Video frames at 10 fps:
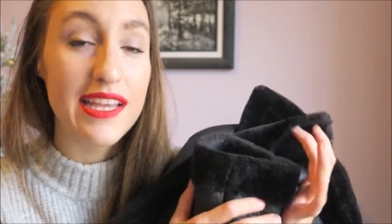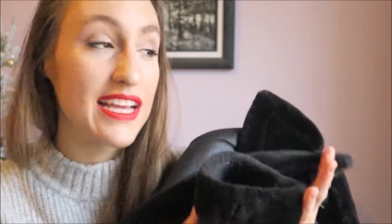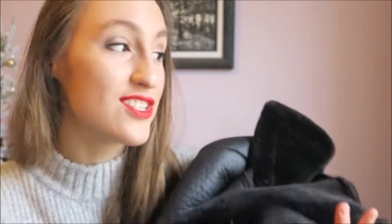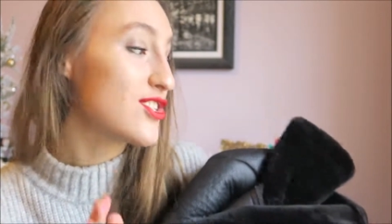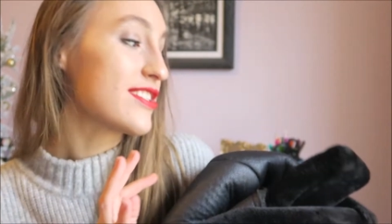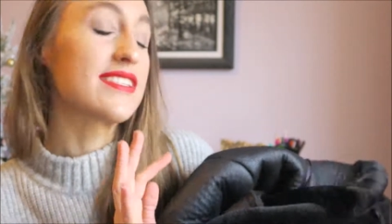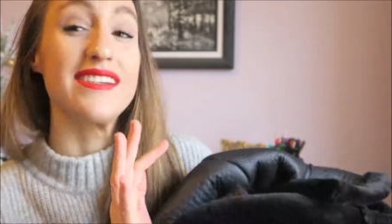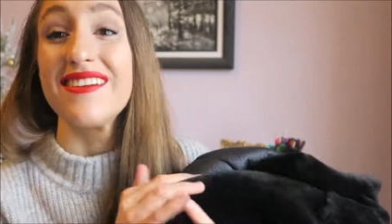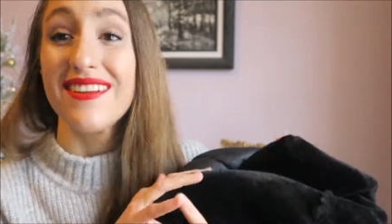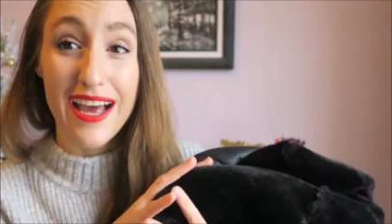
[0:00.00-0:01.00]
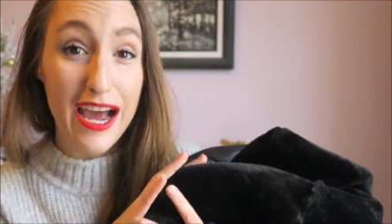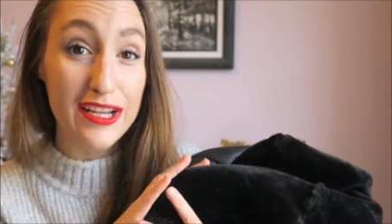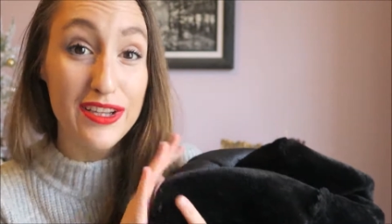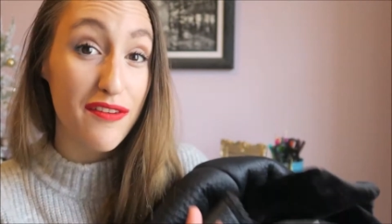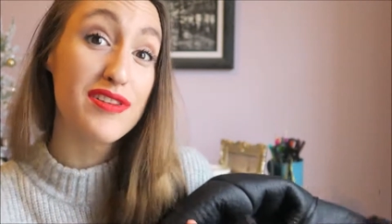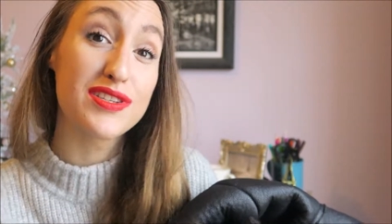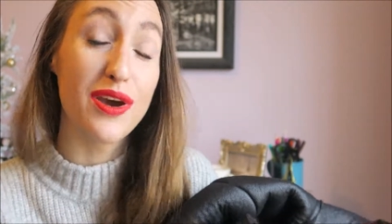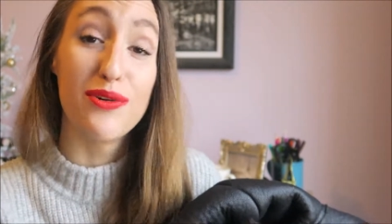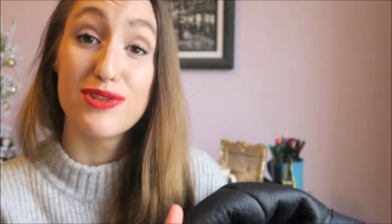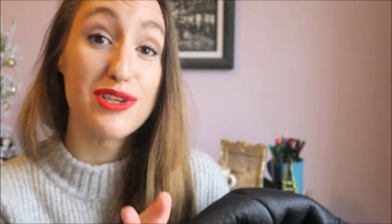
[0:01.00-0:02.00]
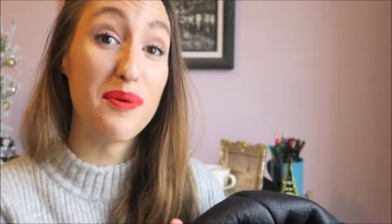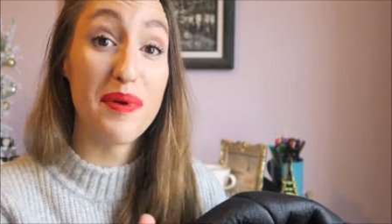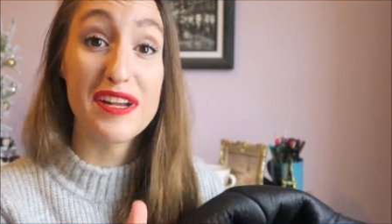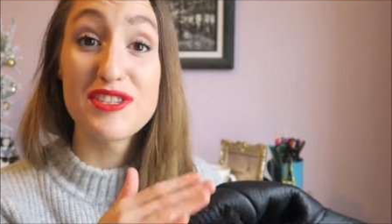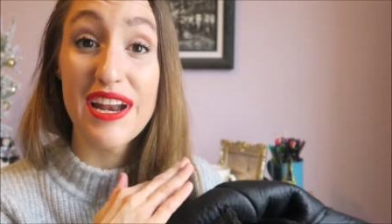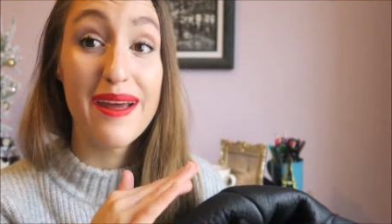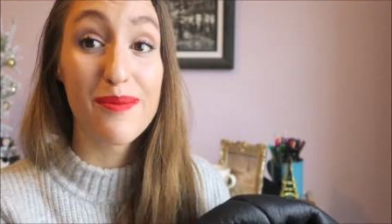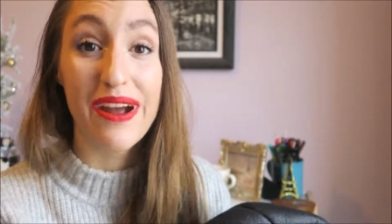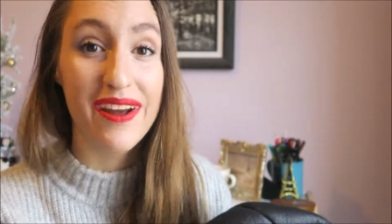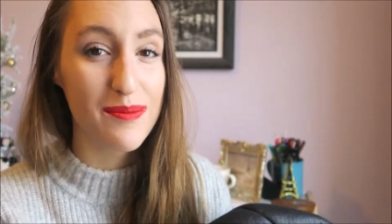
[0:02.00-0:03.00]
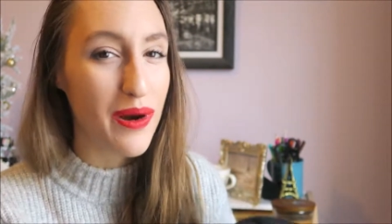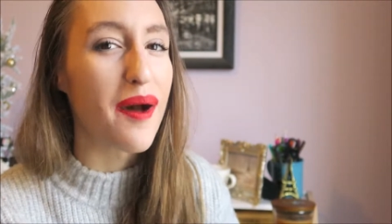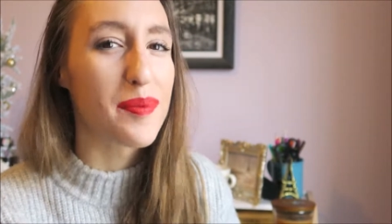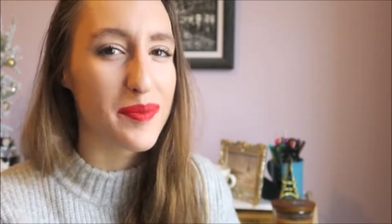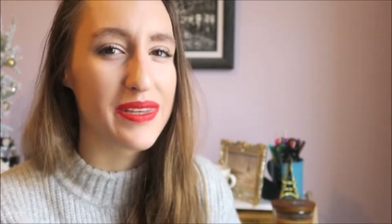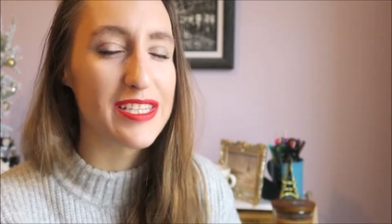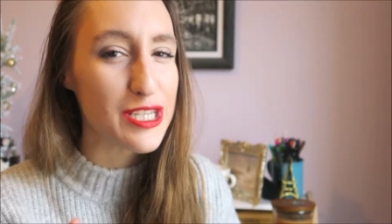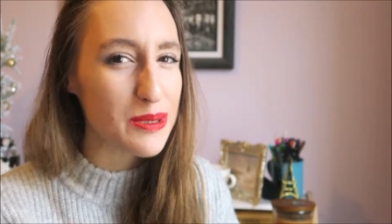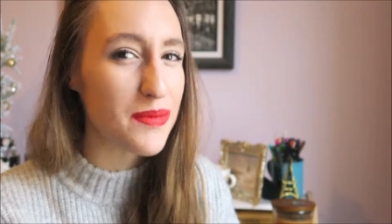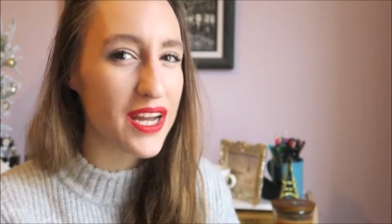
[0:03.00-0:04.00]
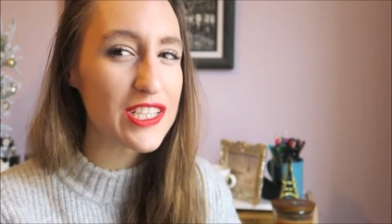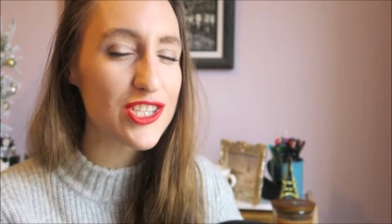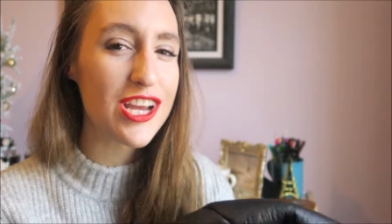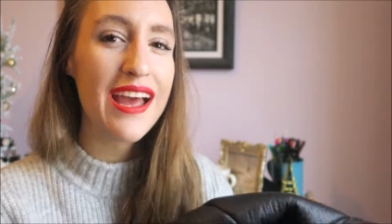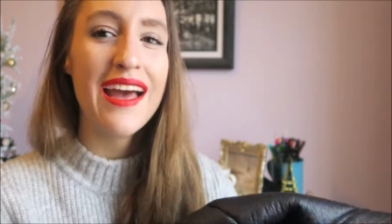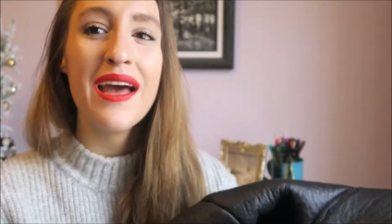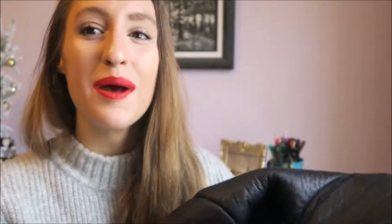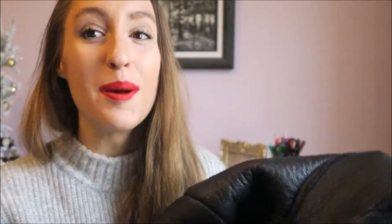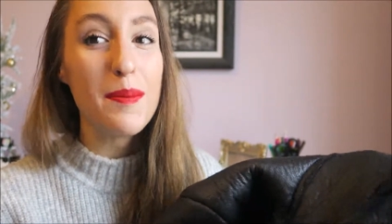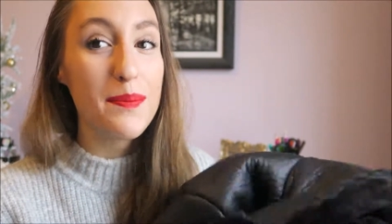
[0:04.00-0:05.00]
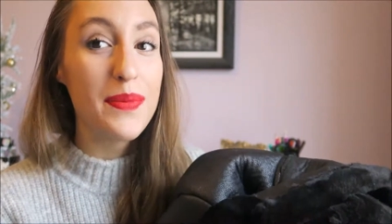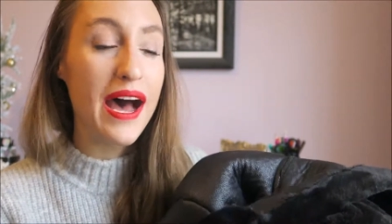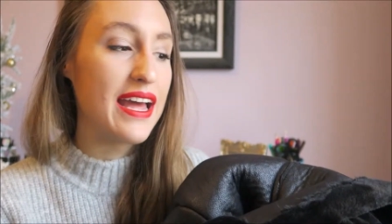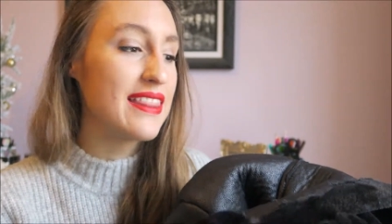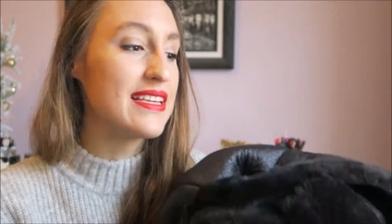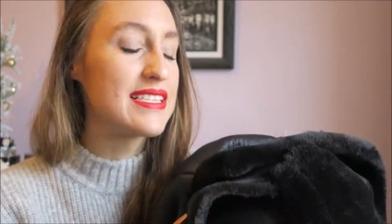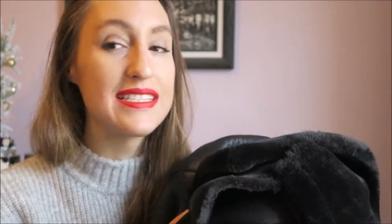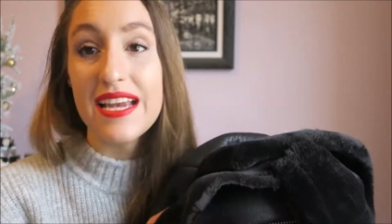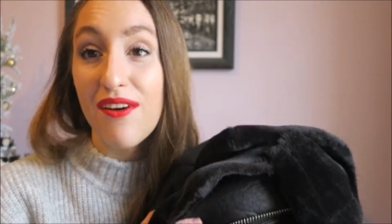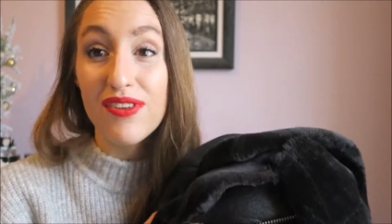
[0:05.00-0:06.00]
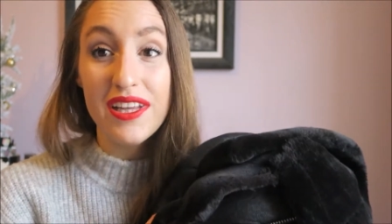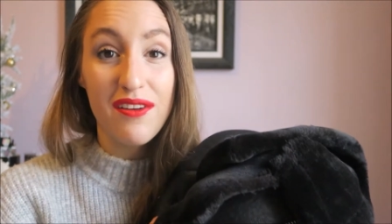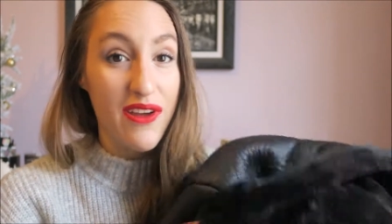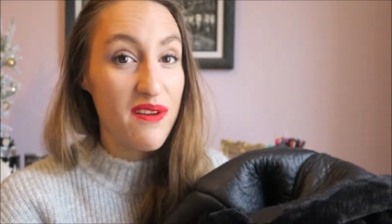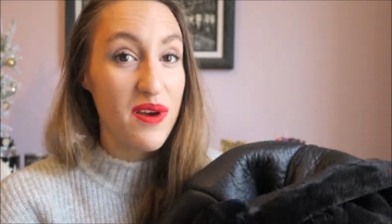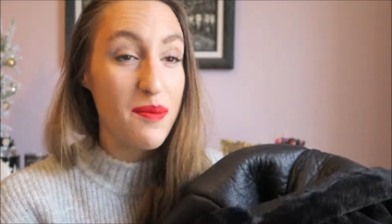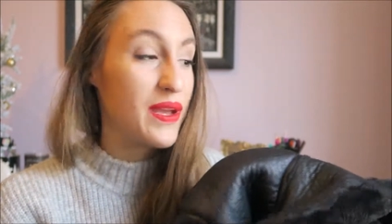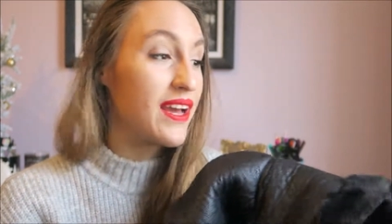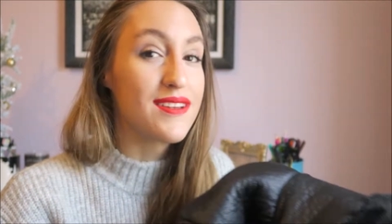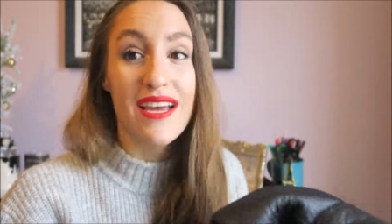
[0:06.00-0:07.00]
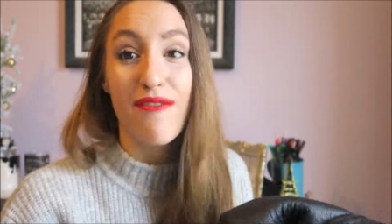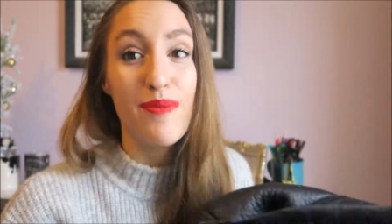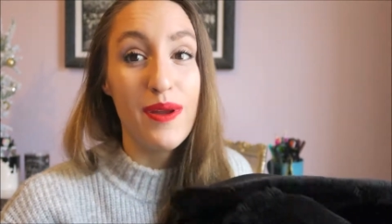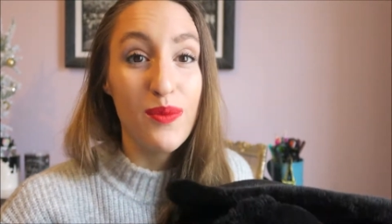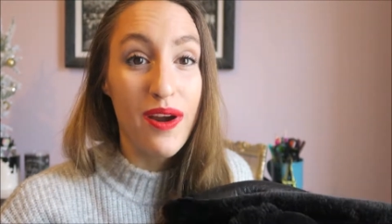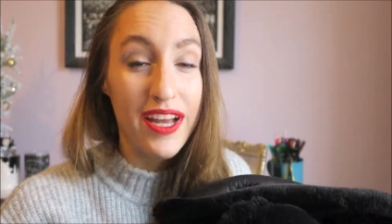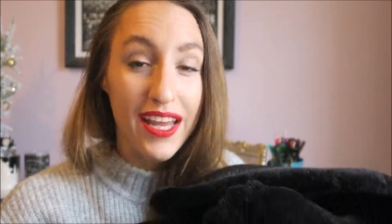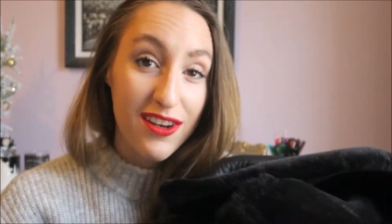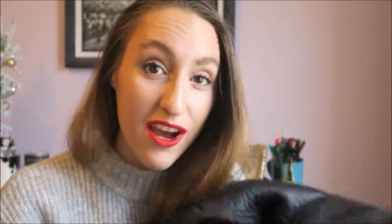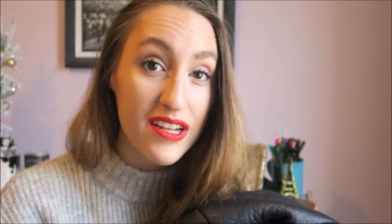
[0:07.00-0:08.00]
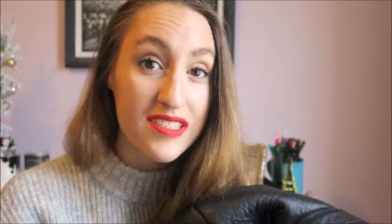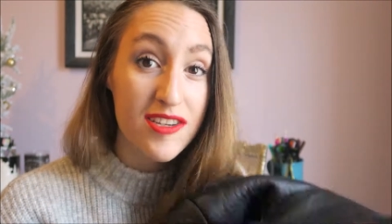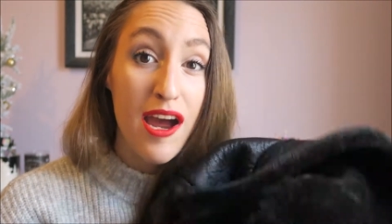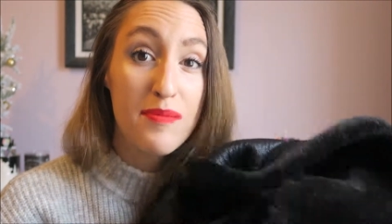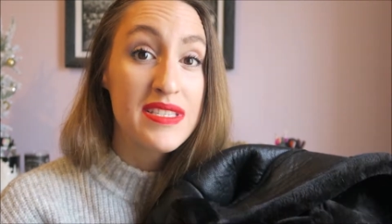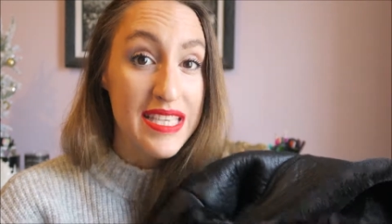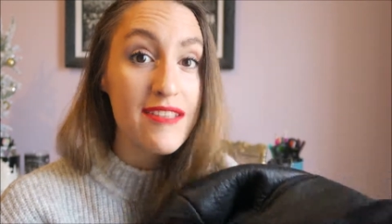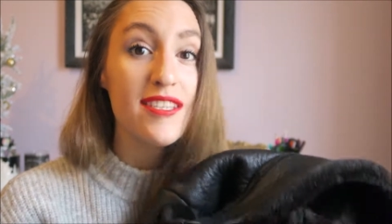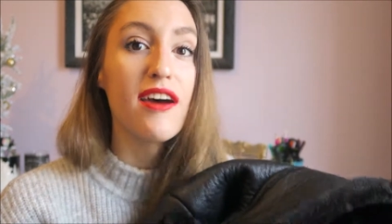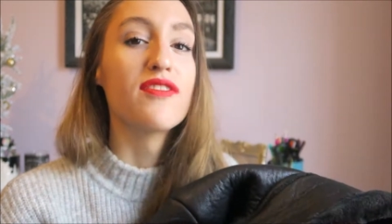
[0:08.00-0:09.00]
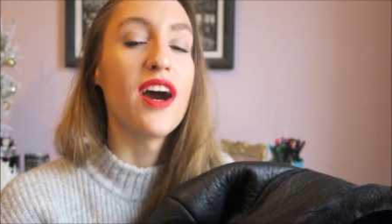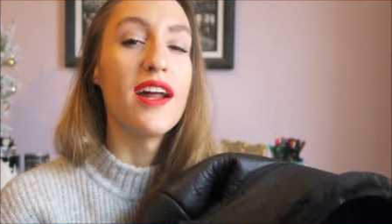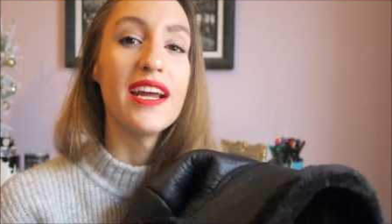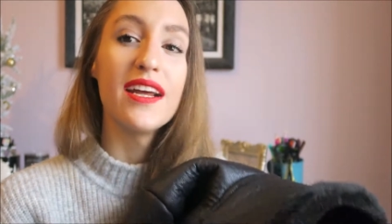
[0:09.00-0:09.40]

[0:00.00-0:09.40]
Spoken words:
It's just, I love this coat so much, and I wear it probably too much. But this is definitely a favorite because I've been wearing it non-stop since I've got